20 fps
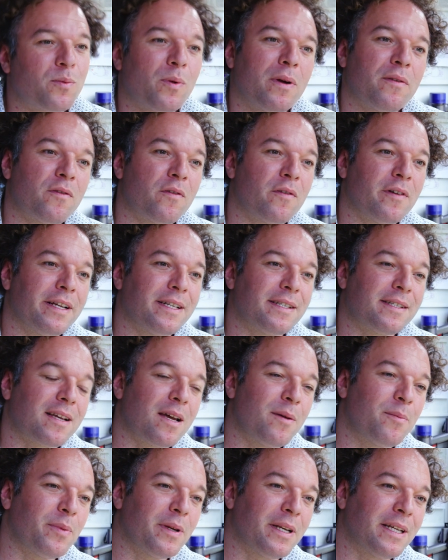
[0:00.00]
whether it's
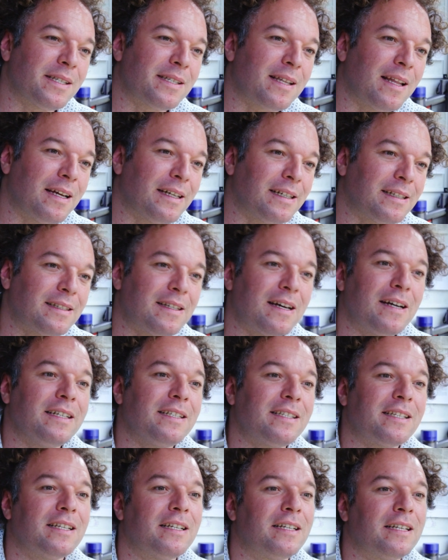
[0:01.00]
companies like
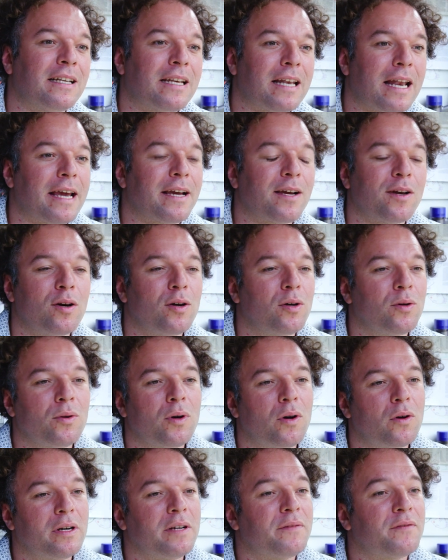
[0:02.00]
Dyson, Lego,
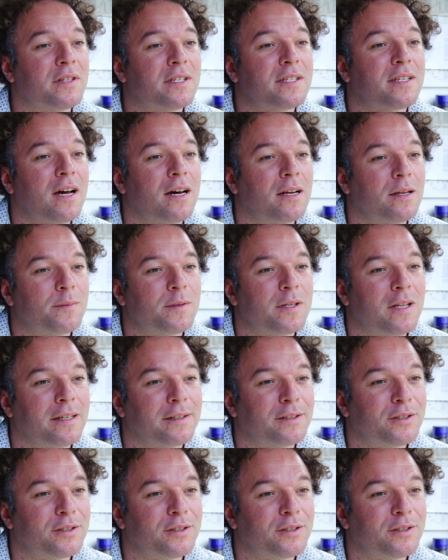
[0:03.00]
or even startups like